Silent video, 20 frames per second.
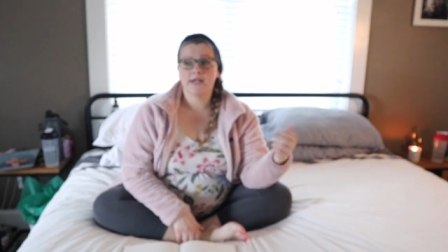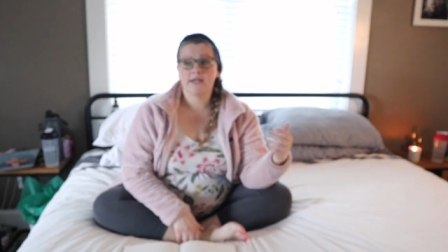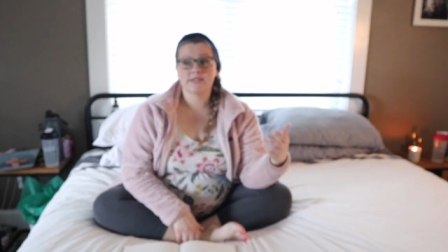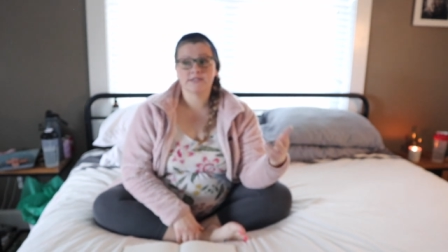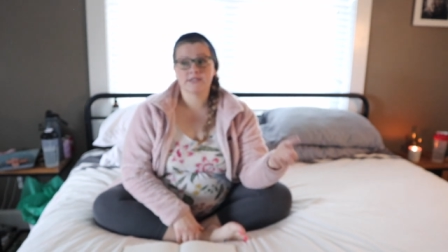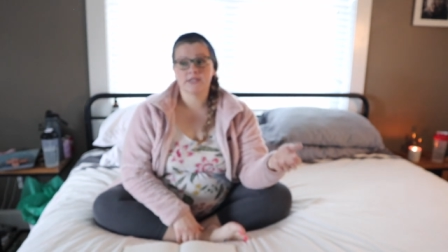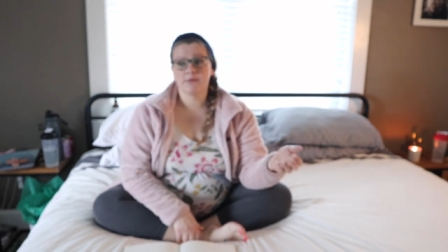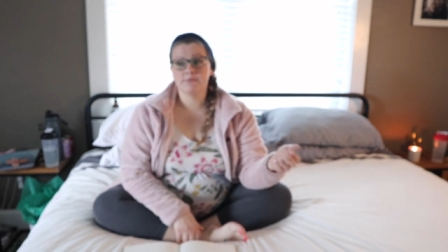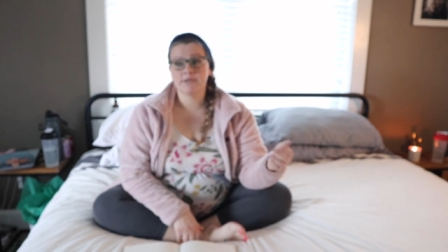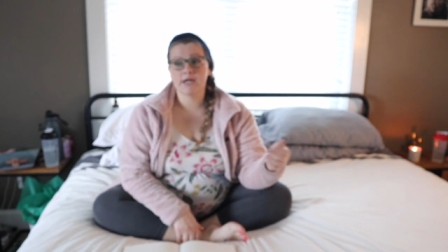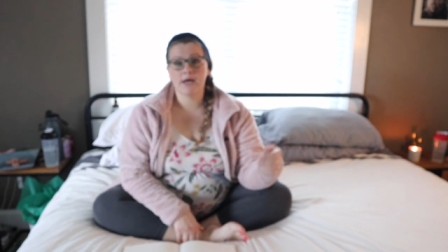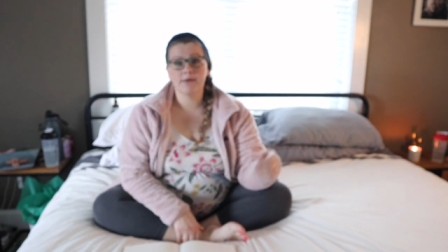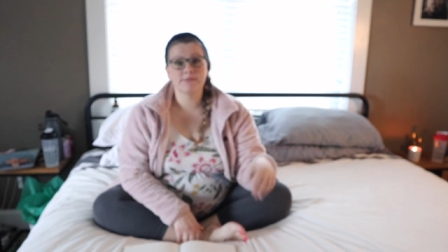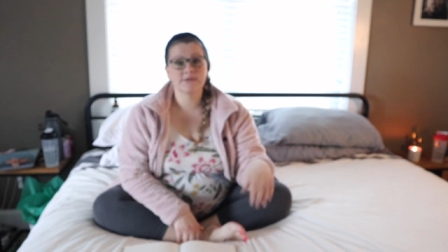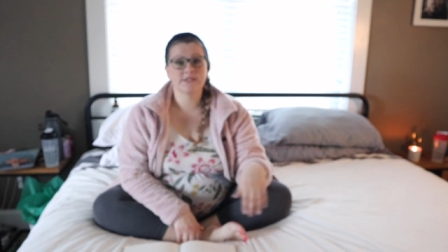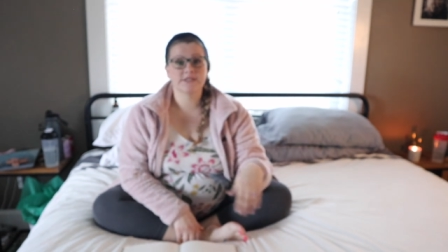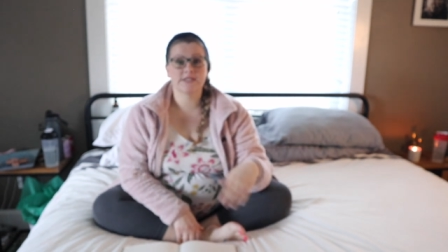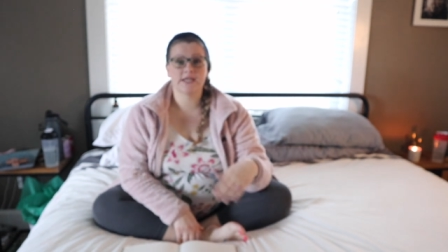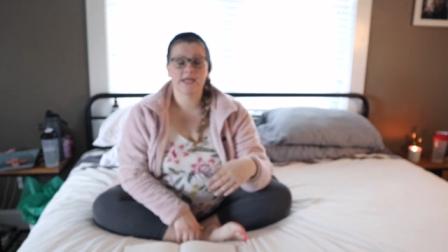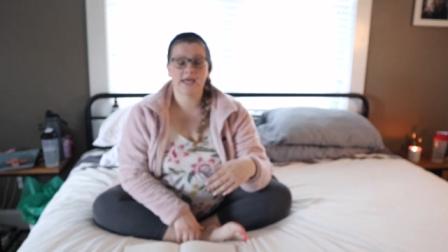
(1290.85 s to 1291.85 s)
And sometimes
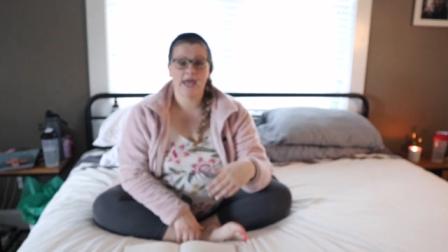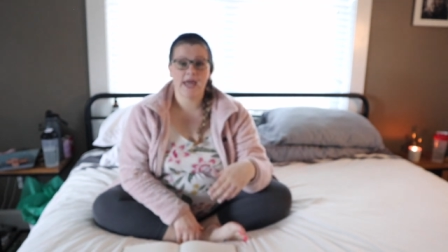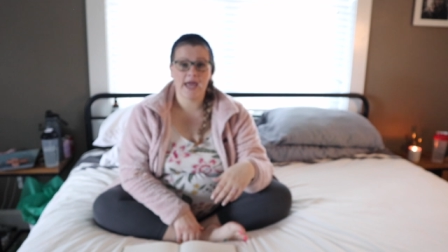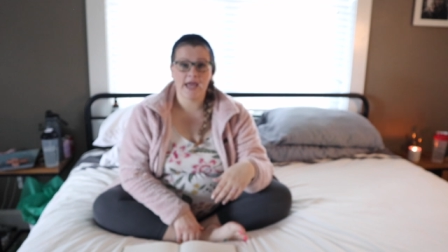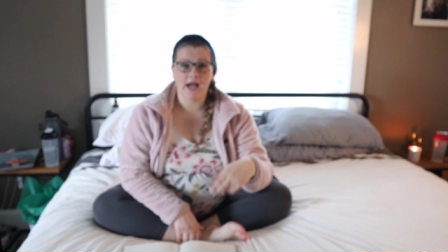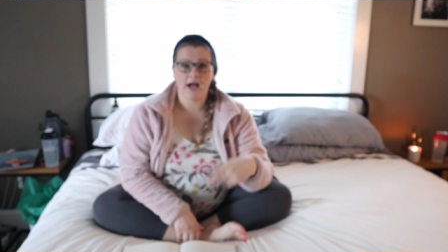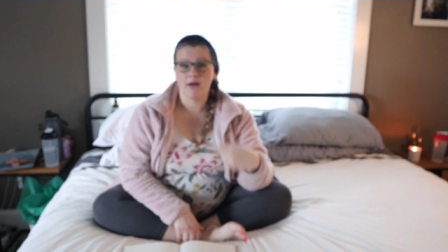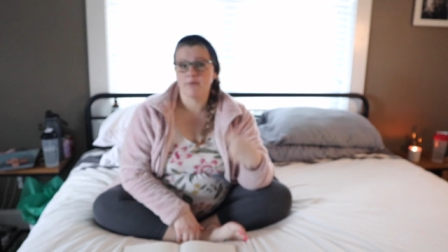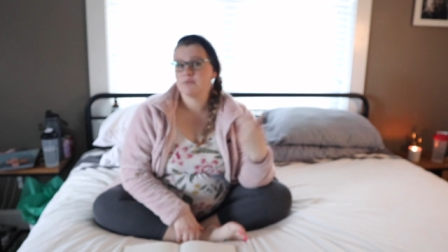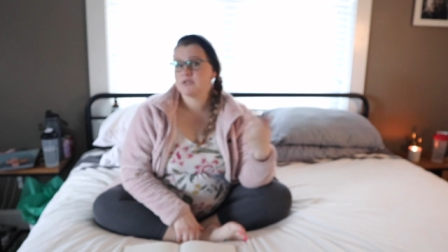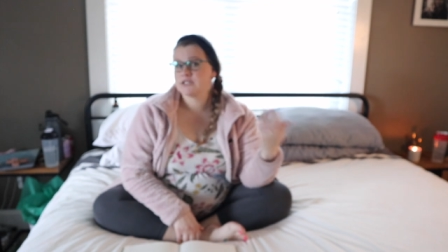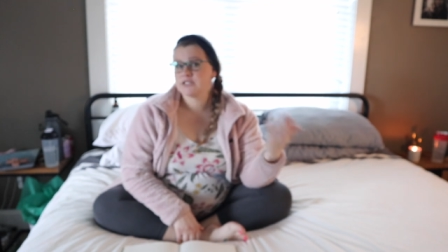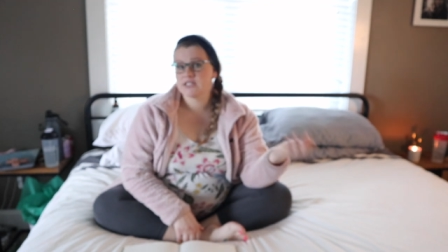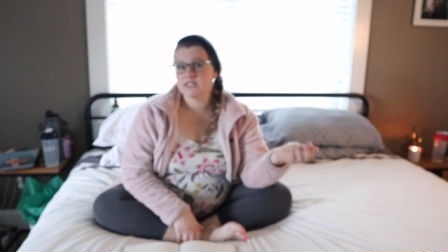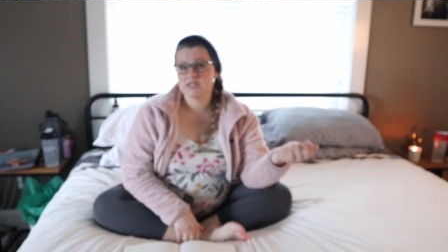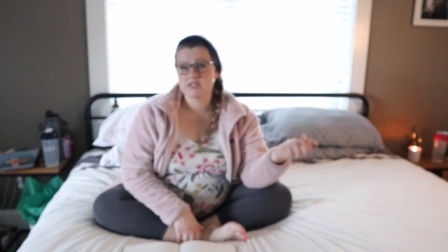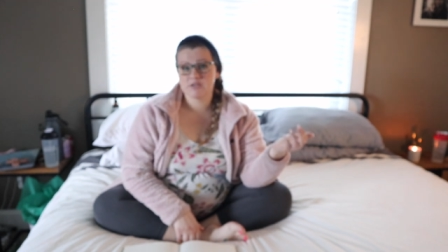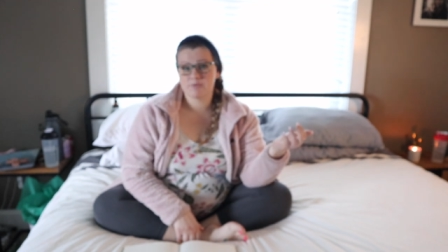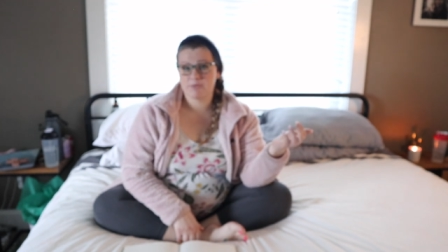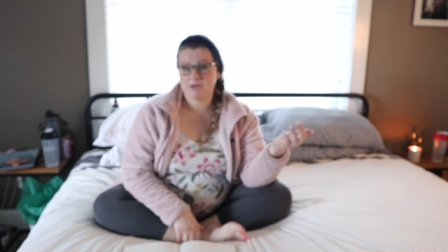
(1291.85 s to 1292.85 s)
it's like, hey, I'm just
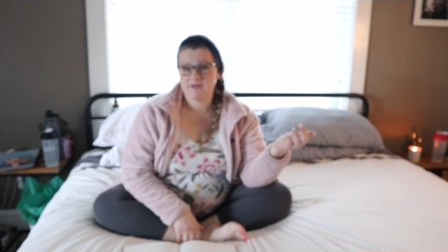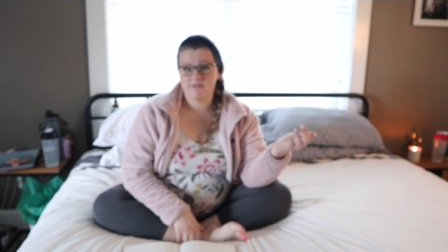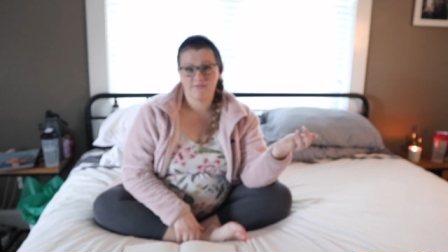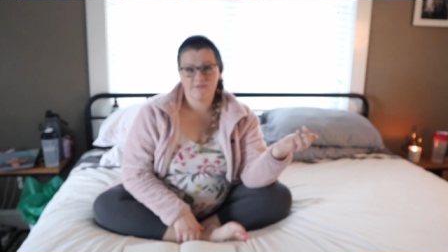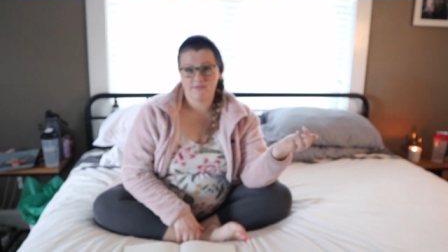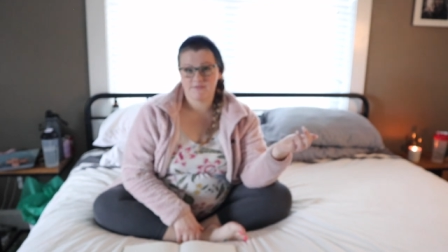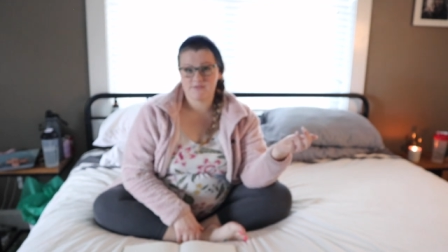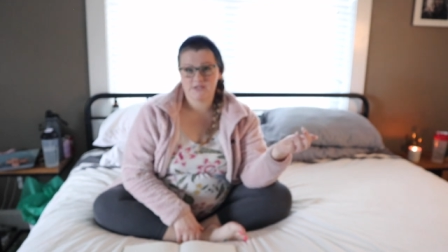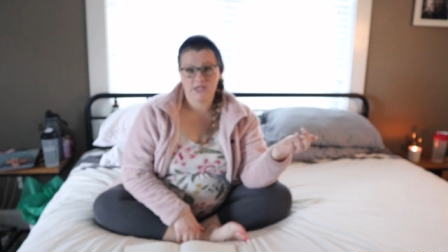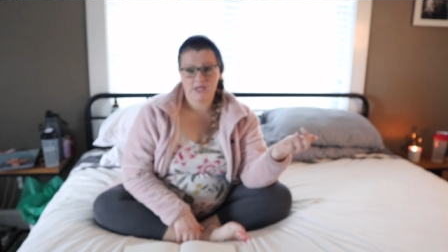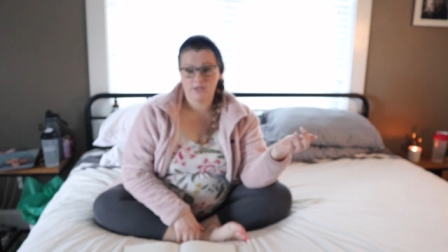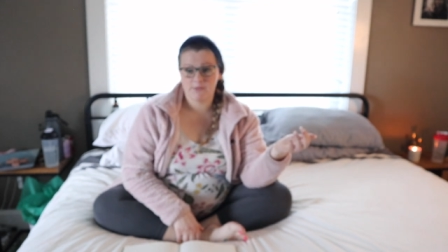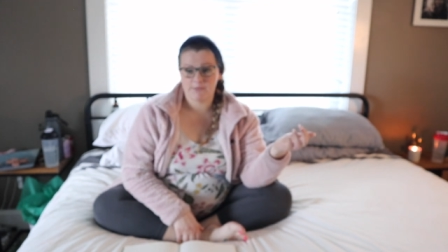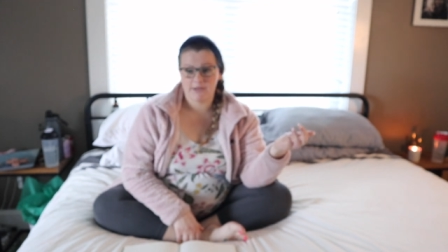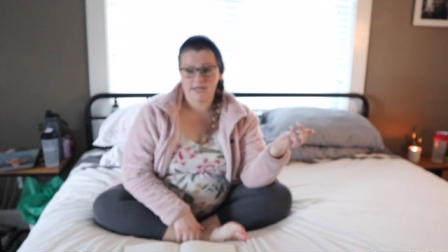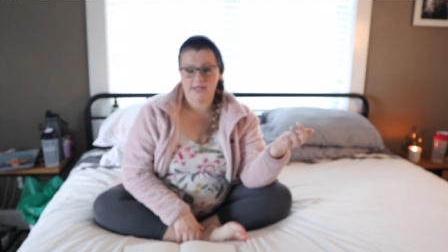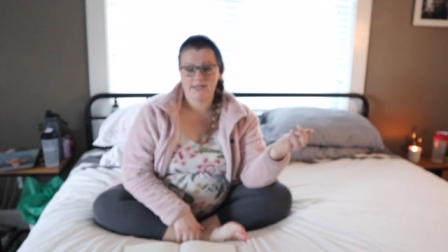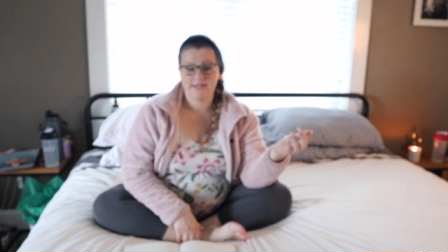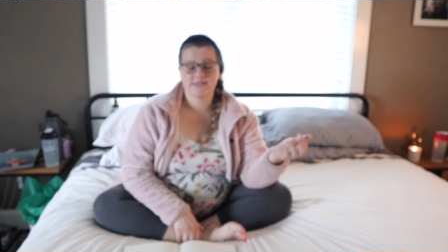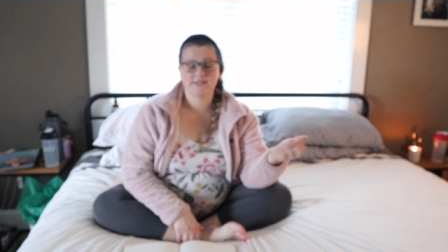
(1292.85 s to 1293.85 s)
going to spend 15
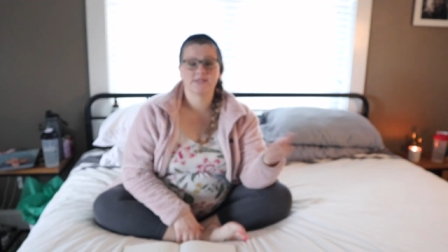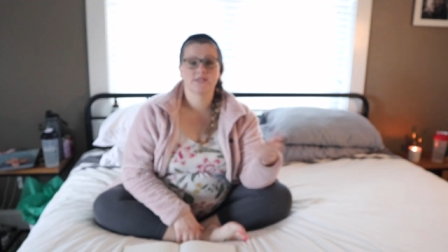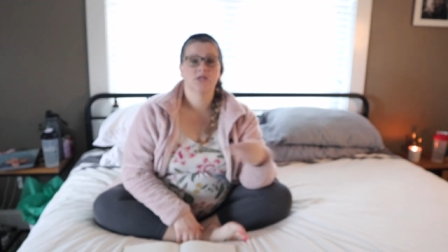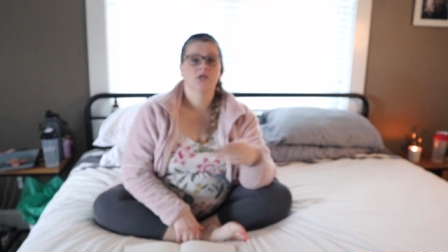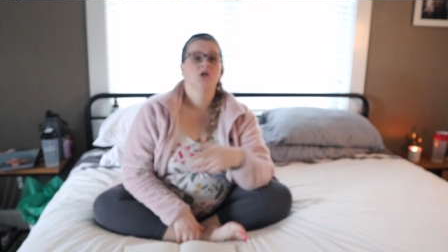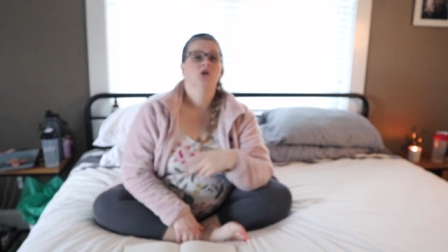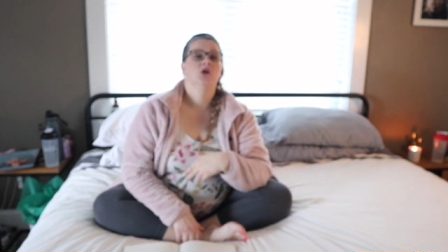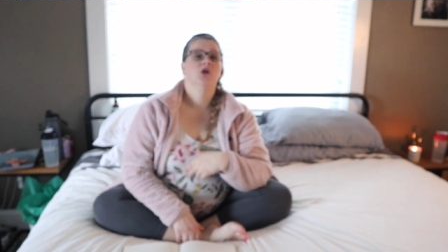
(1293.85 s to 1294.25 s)
minutes